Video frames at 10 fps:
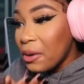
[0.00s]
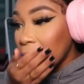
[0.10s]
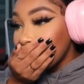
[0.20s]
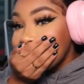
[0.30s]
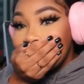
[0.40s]

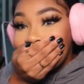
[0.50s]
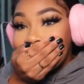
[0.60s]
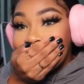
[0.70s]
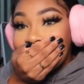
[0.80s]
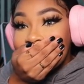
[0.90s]

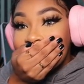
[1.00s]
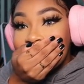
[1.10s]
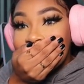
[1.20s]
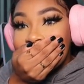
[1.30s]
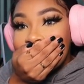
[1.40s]

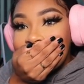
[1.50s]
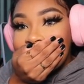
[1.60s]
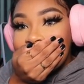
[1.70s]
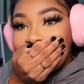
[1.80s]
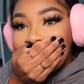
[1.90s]

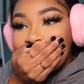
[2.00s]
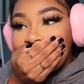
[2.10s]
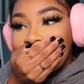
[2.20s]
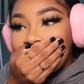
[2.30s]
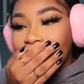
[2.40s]

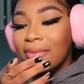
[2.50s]
Nobody speaks.